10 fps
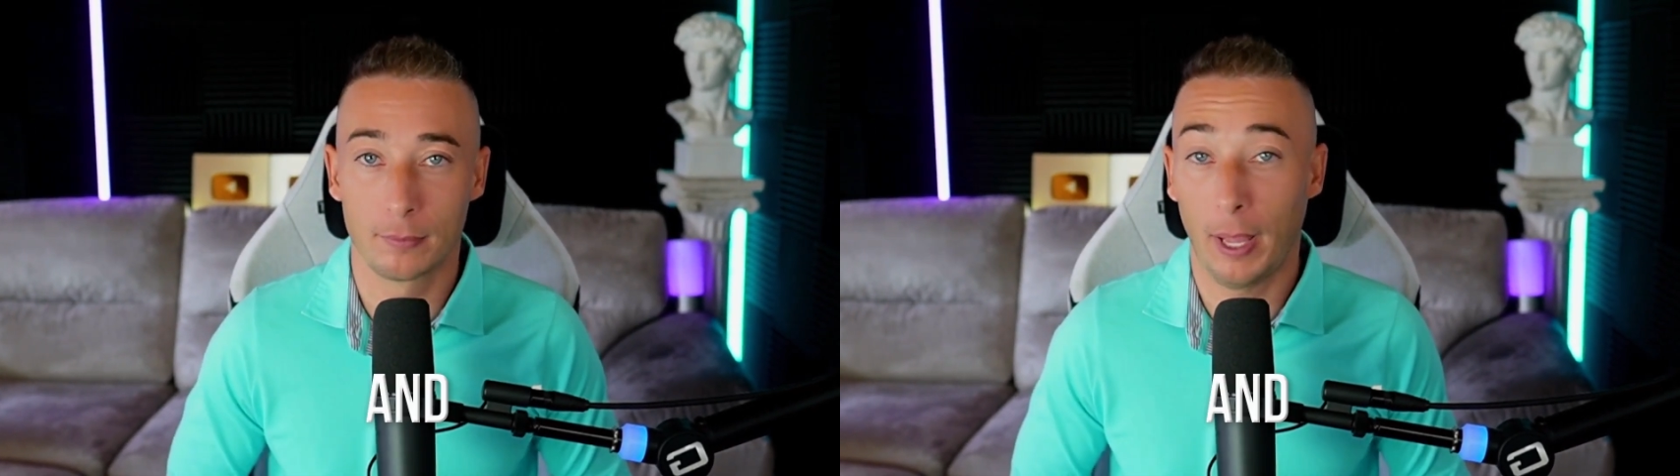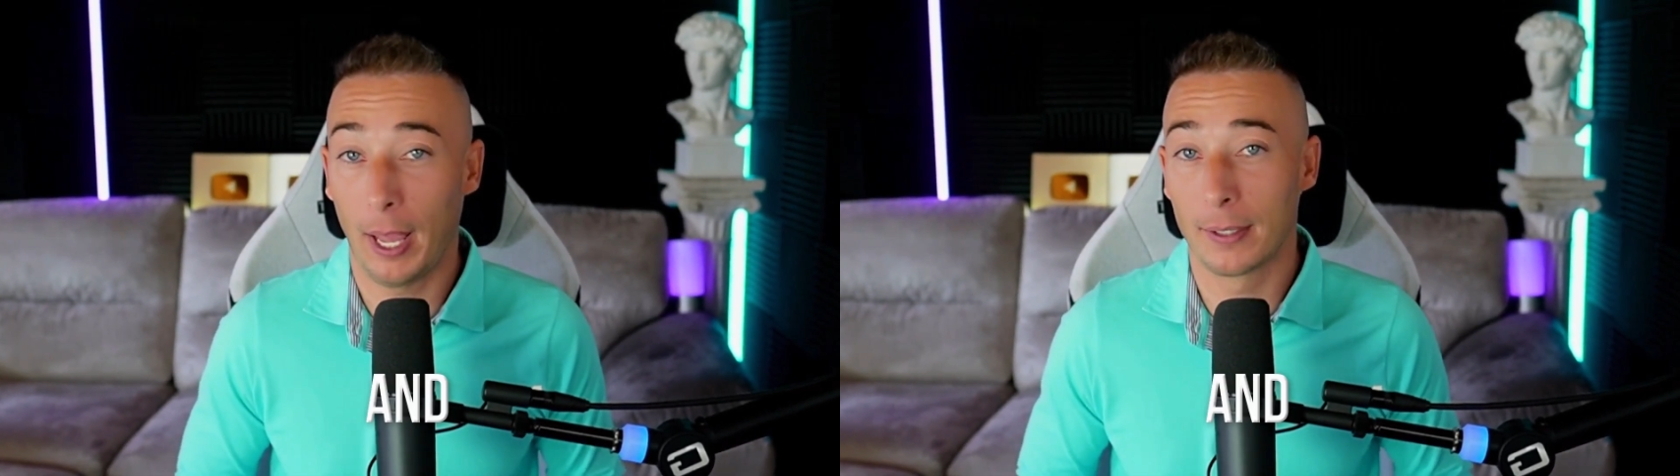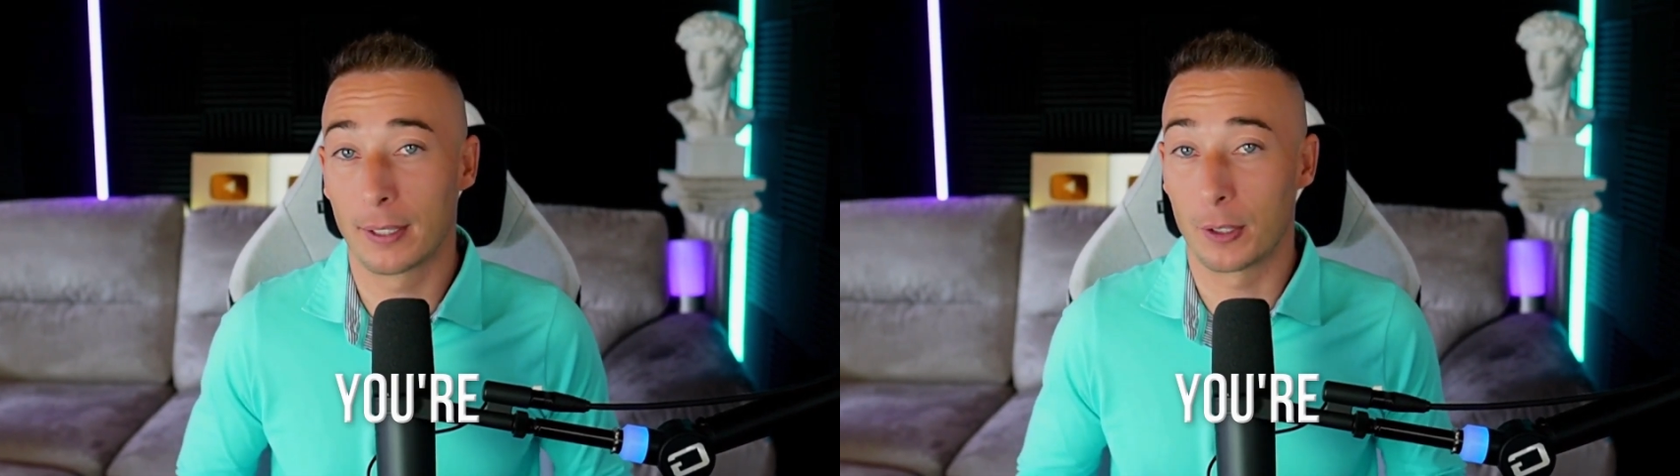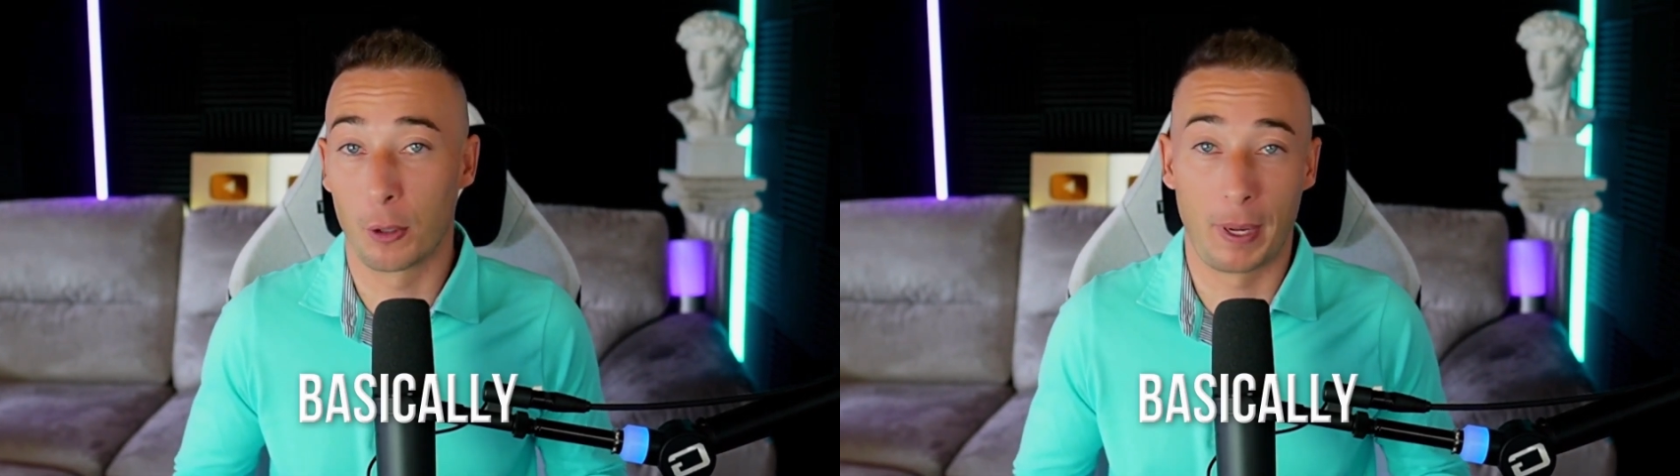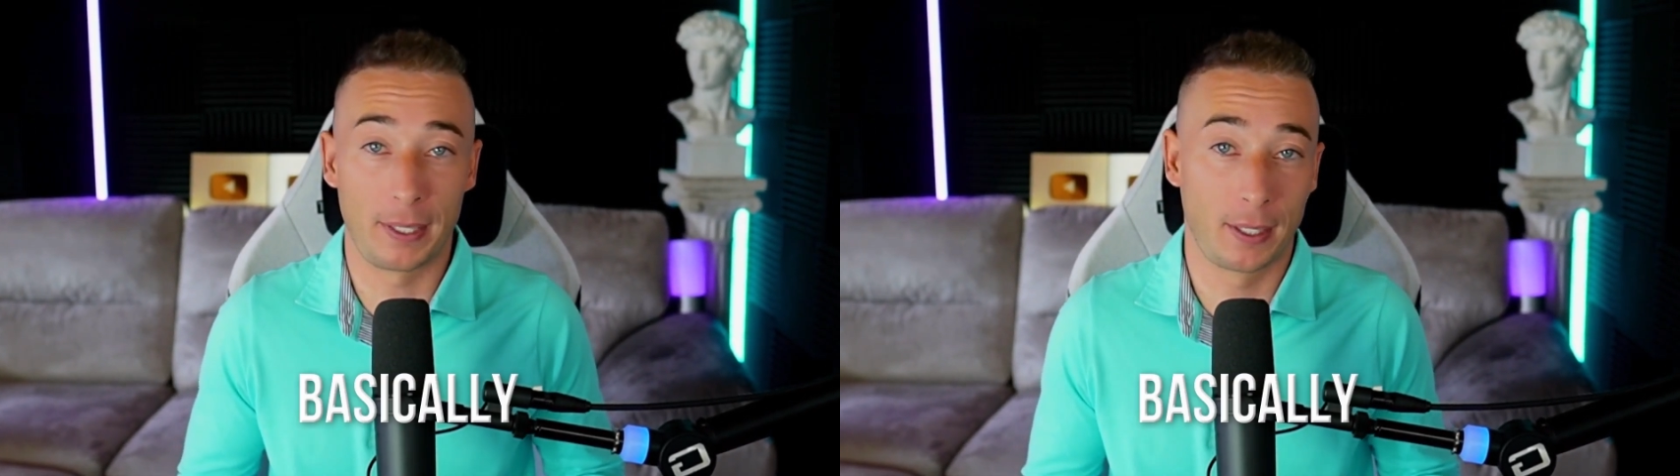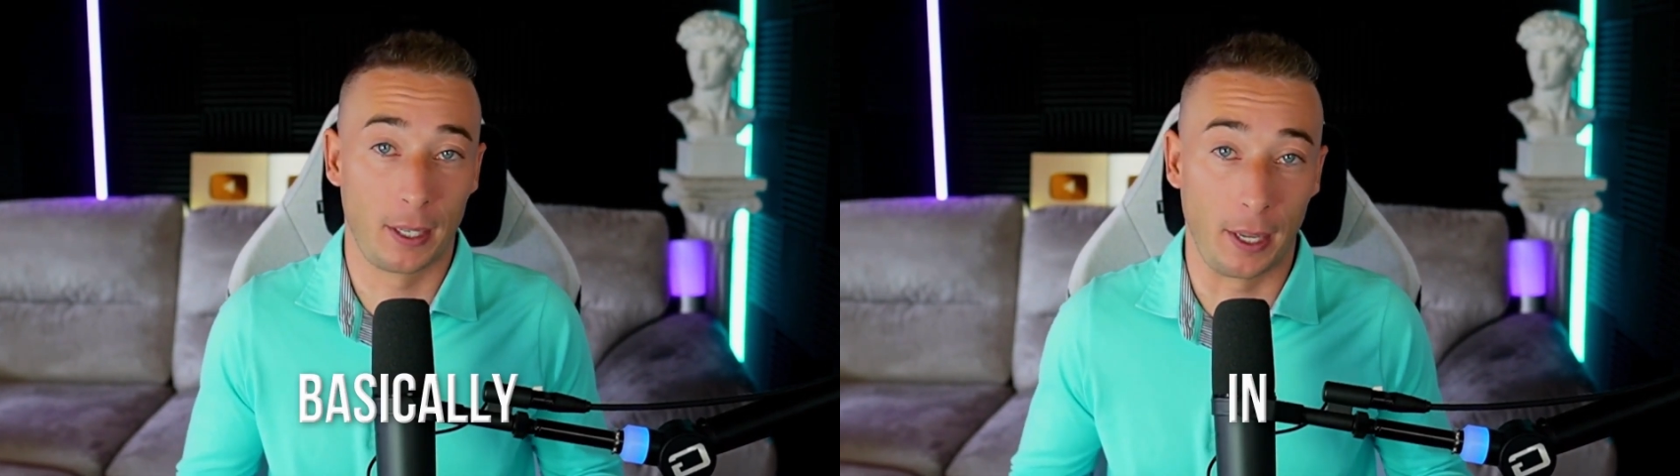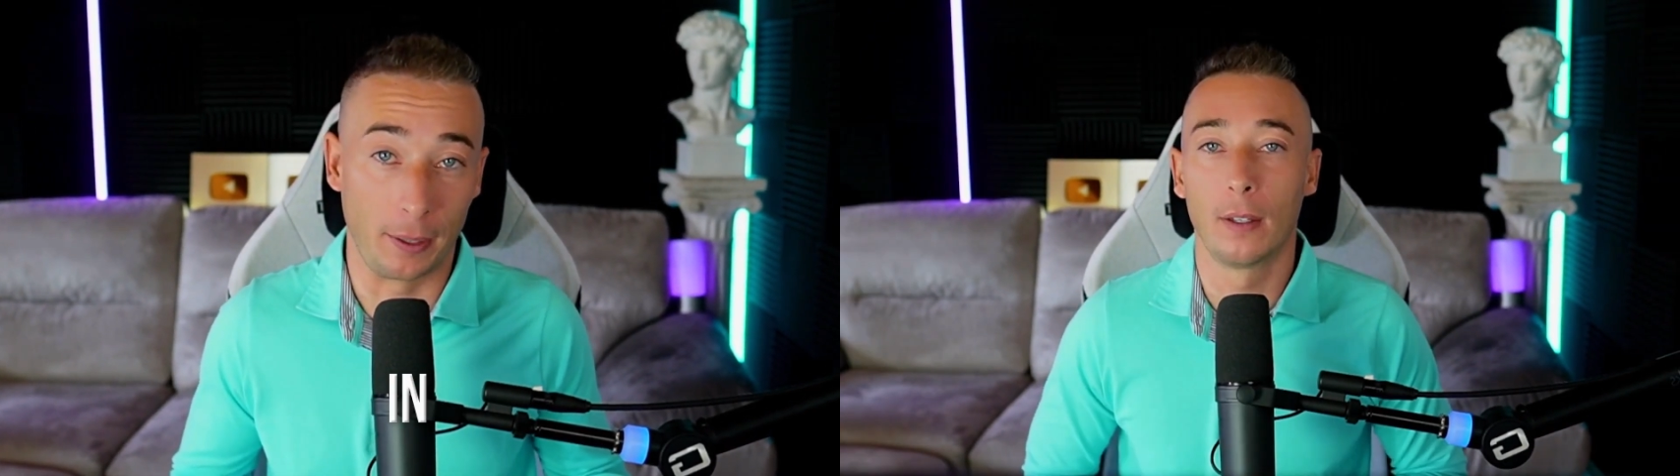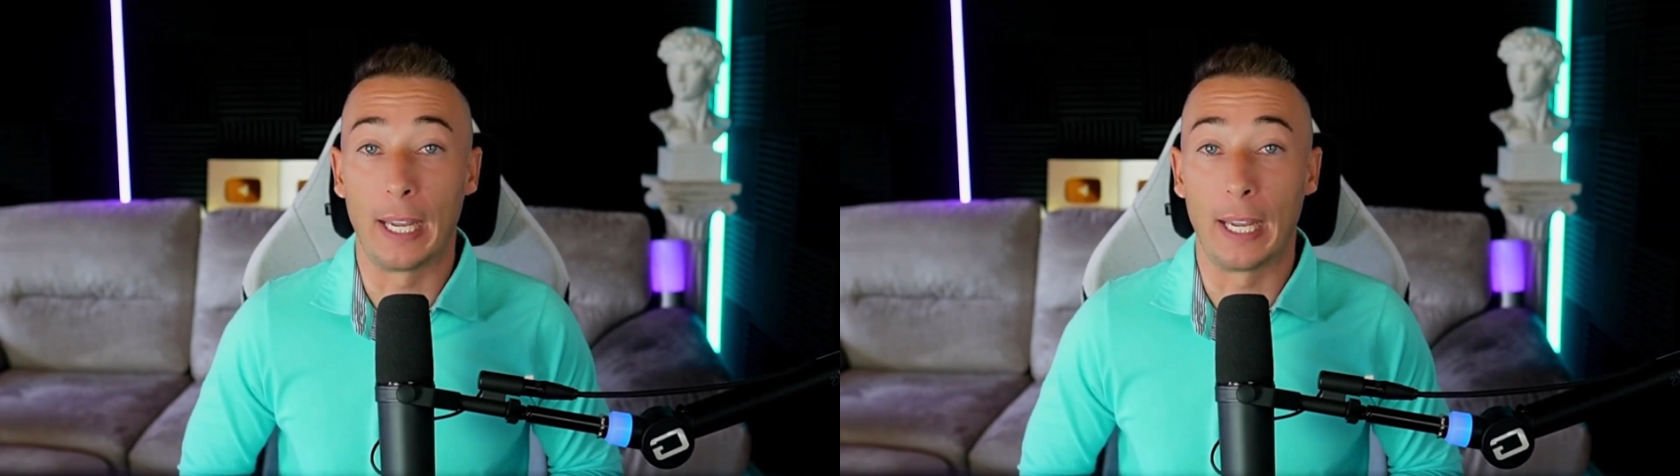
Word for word: and you're basically in.